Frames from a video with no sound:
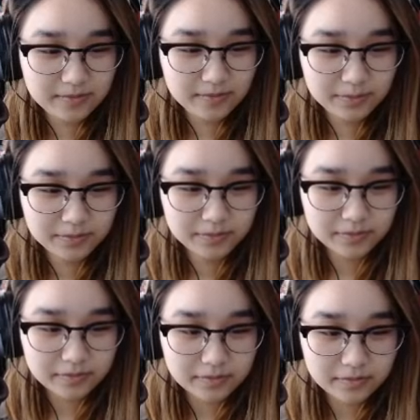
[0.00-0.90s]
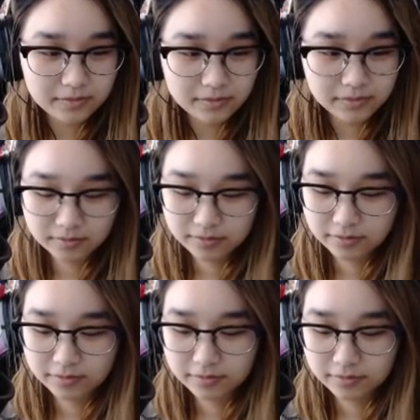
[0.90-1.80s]

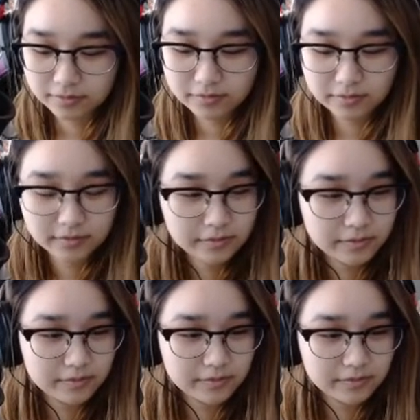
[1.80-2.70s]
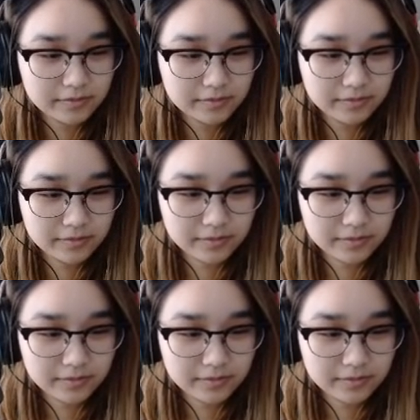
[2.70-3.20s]
Nothing is said.